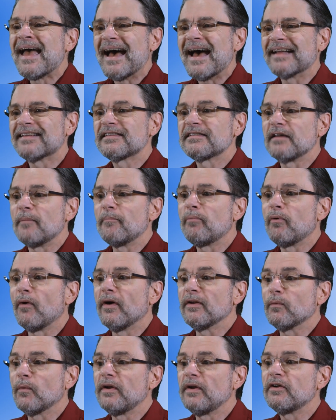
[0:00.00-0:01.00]
At some
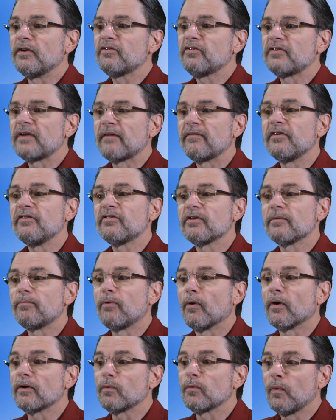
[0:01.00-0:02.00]
point, Windows seven
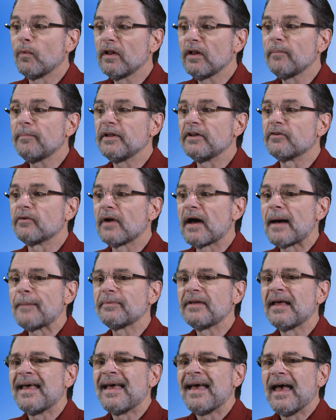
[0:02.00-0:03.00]
support will be dropped,